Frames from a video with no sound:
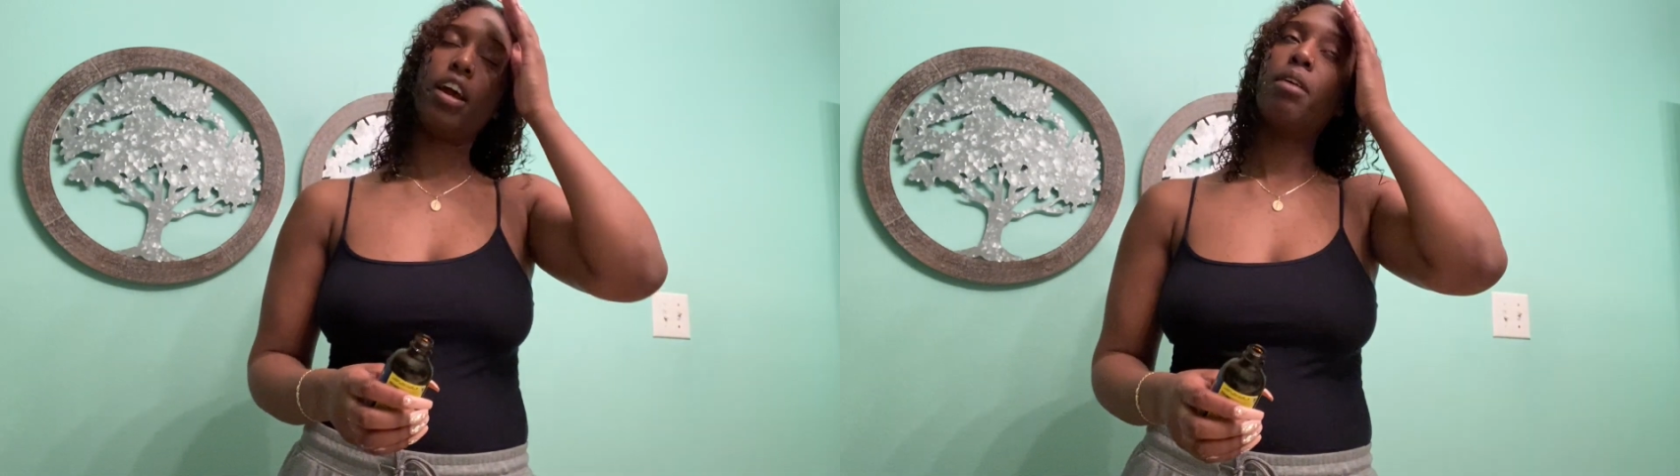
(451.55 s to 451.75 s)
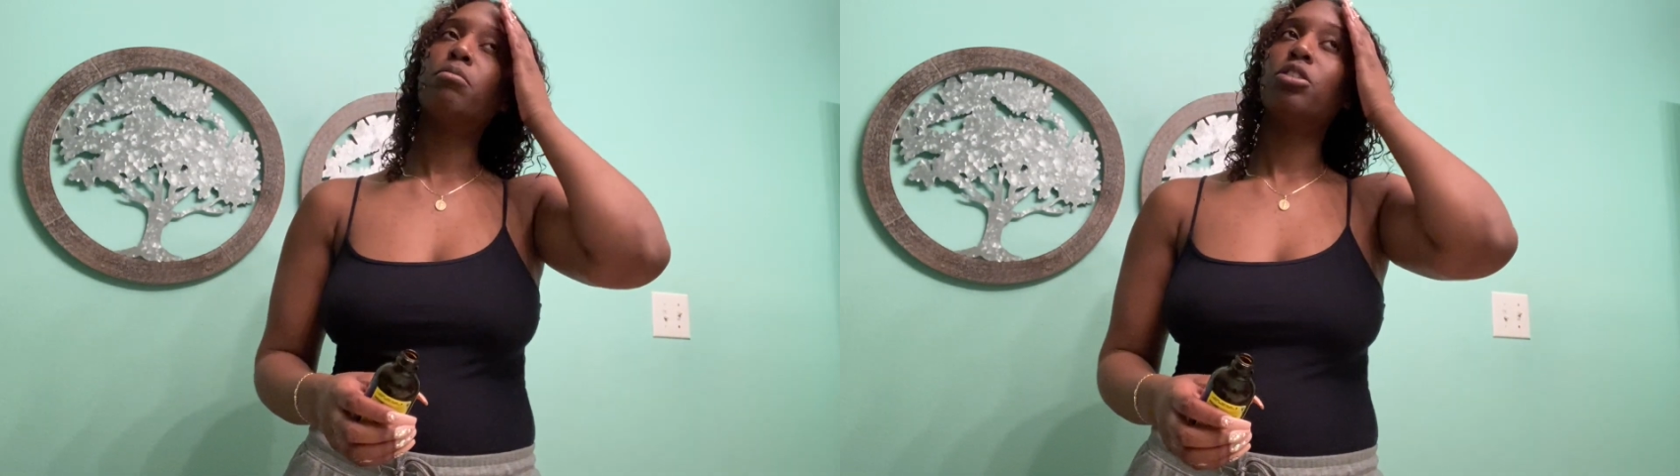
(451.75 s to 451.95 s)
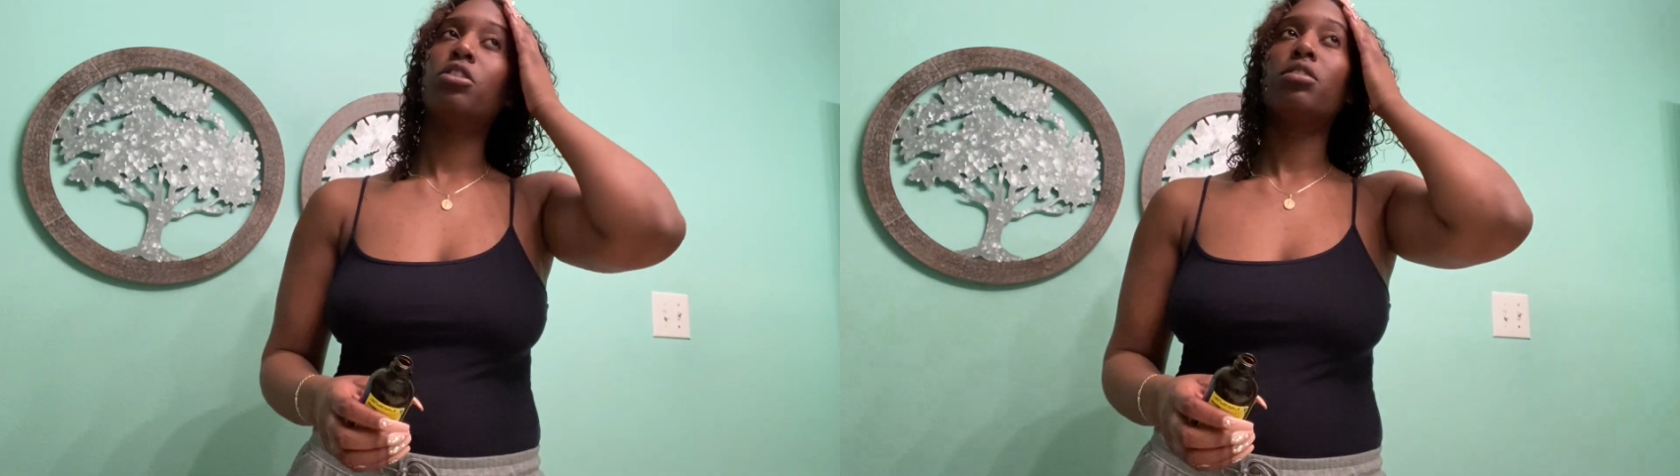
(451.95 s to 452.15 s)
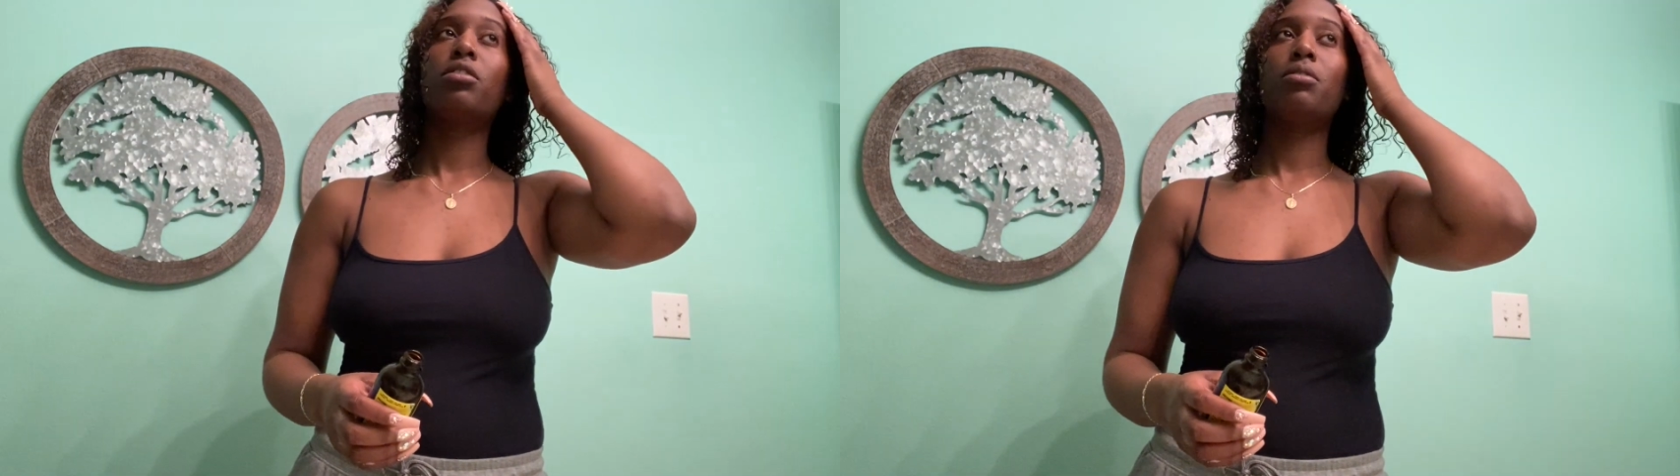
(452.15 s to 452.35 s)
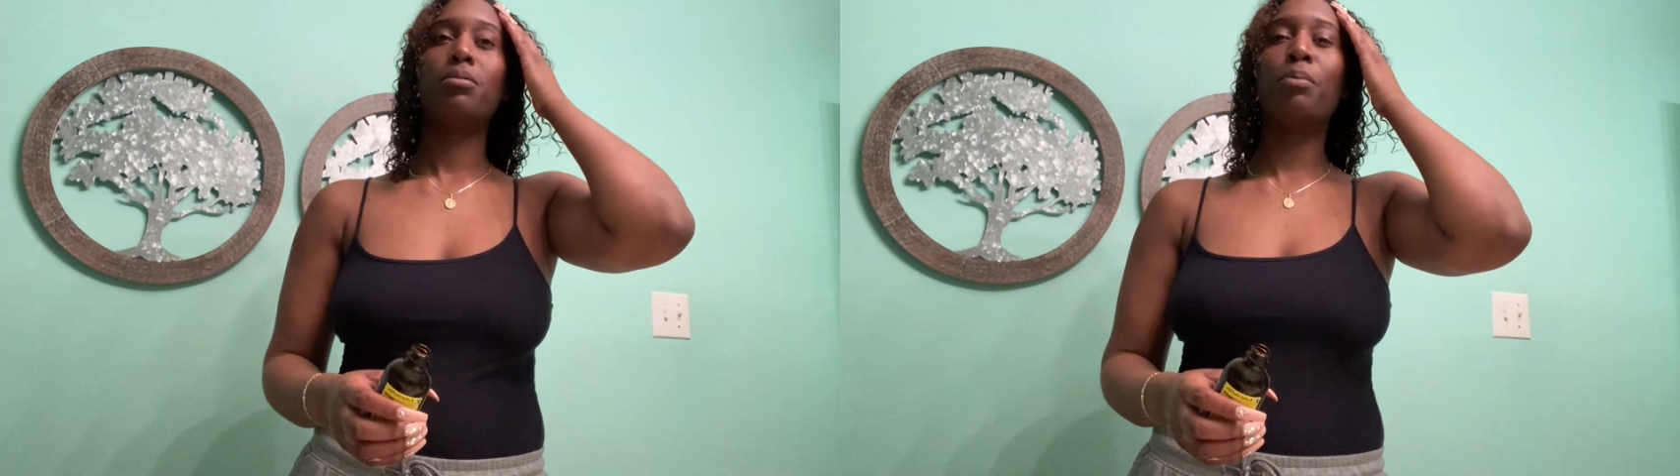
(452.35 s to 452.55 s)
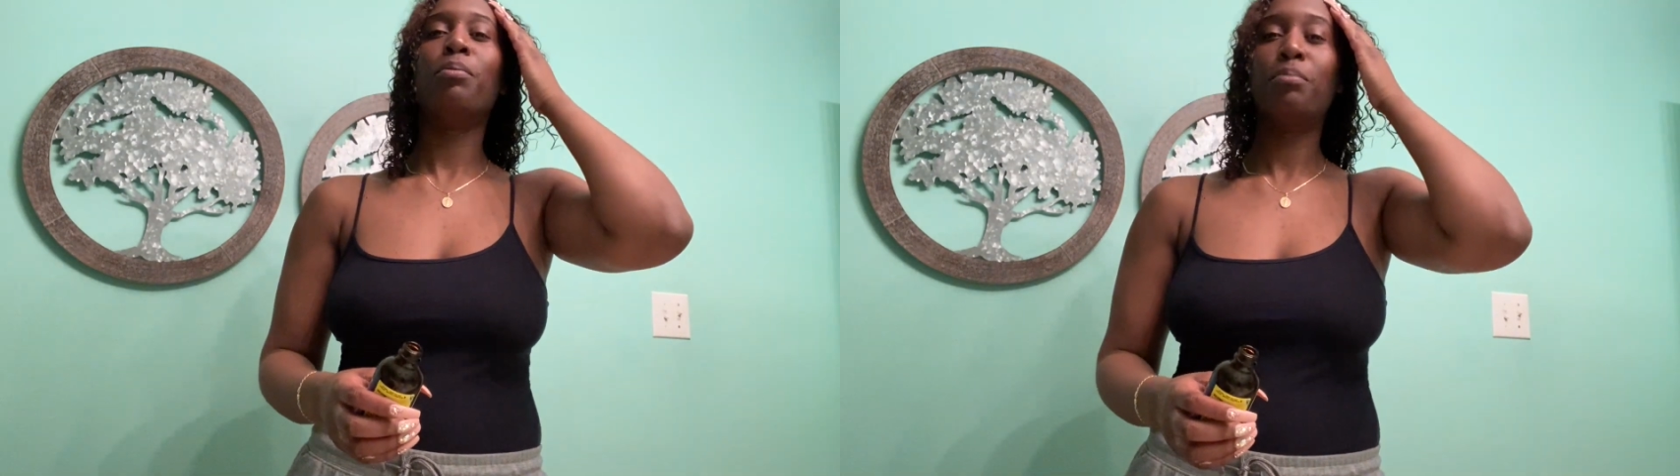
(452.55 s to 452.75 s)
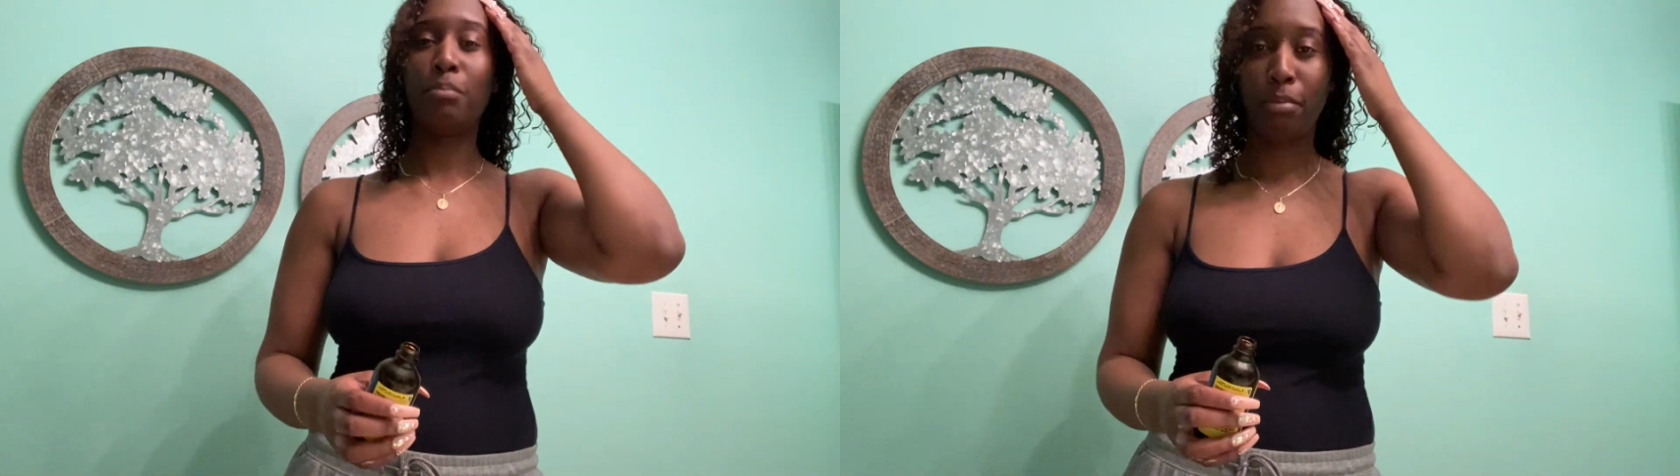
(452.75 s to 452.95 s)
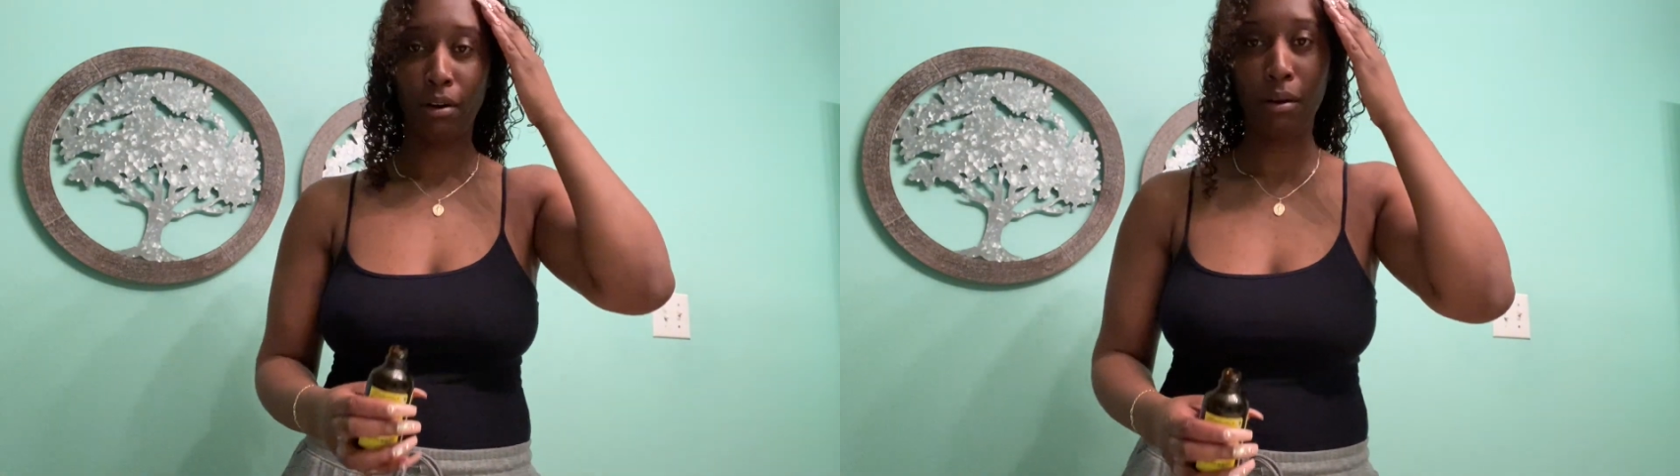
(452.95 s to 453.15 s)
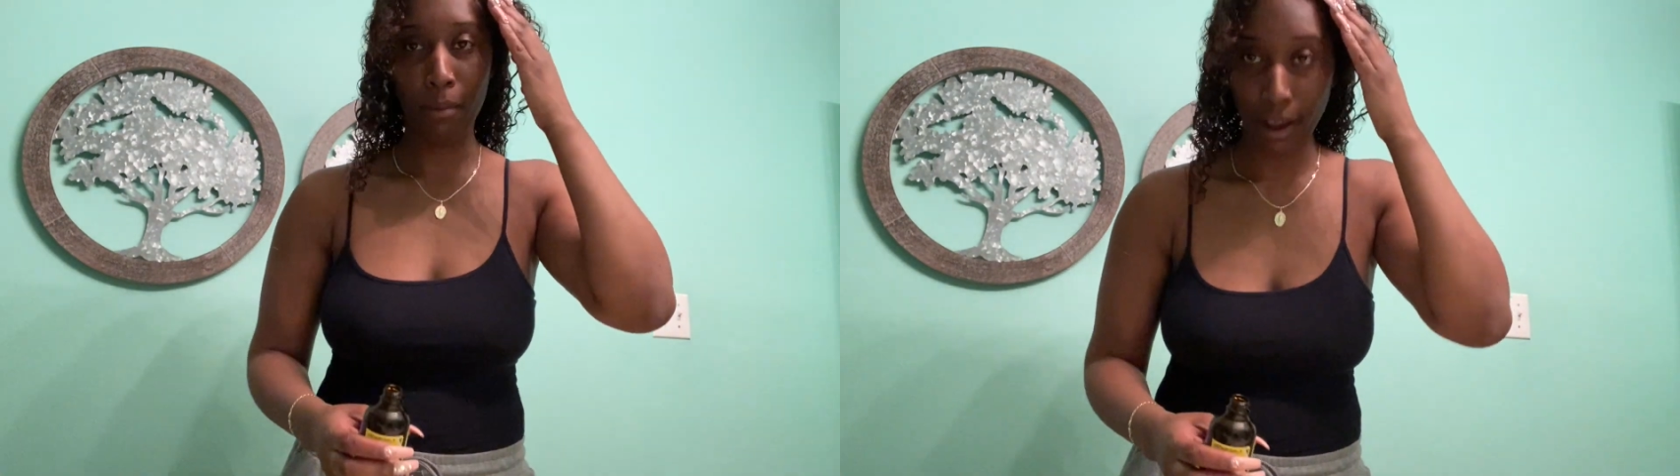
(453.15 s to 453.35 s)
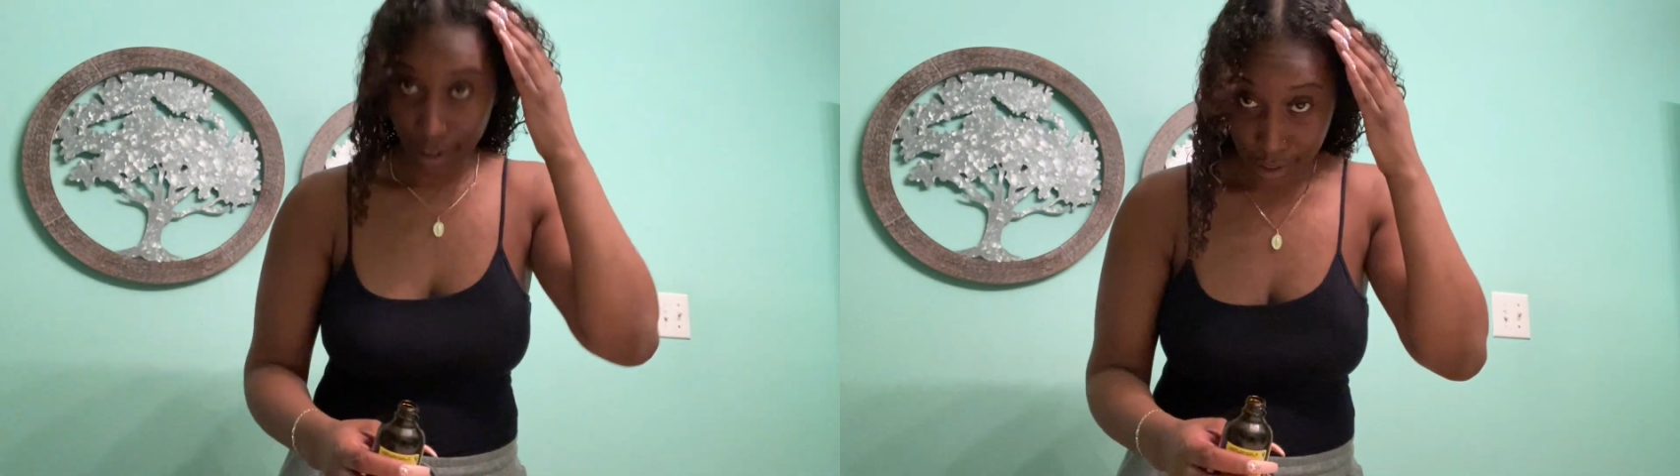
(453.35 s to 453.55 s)
I'm gonna just put it on my
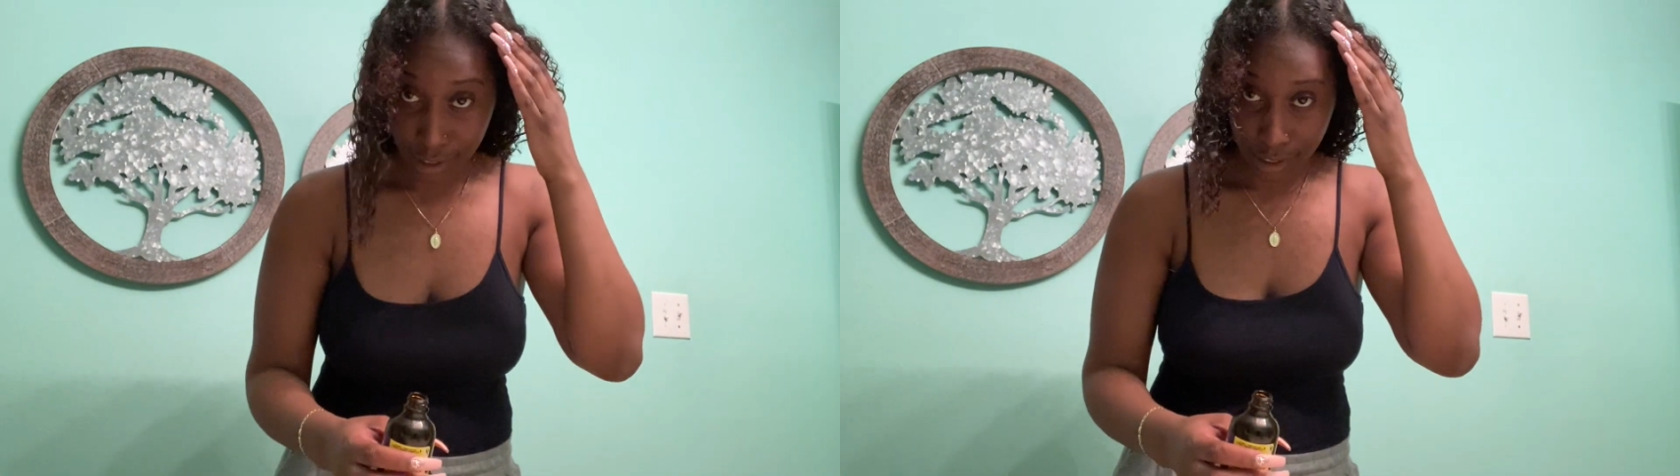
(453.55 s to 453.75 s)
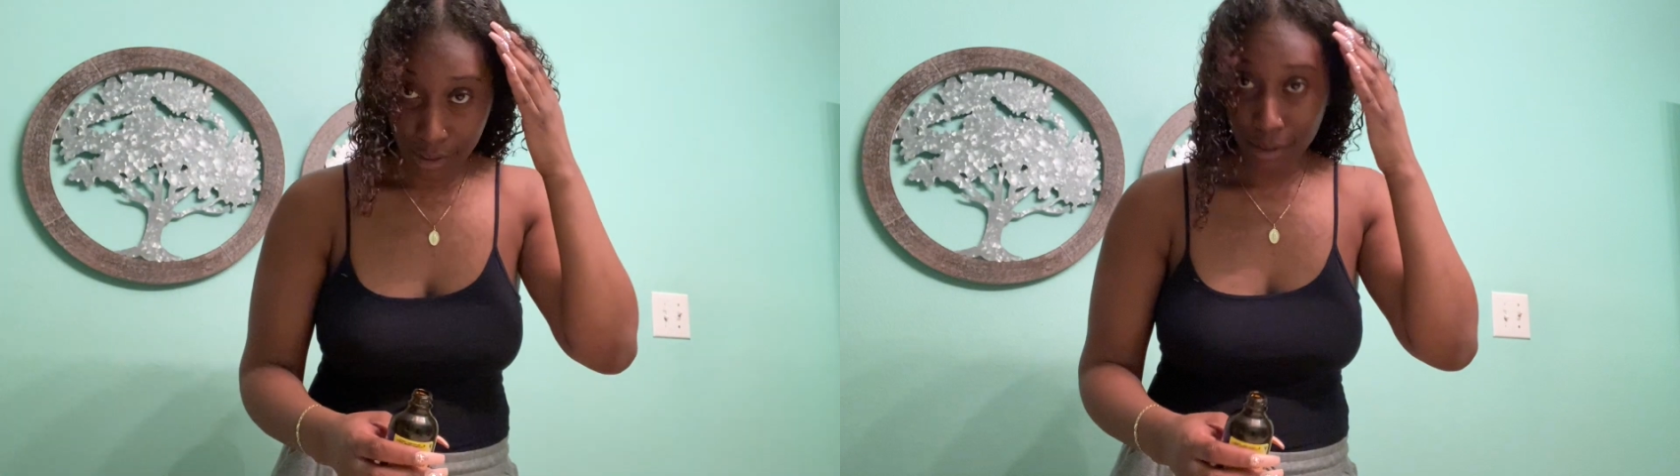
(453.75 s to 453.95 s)
edges.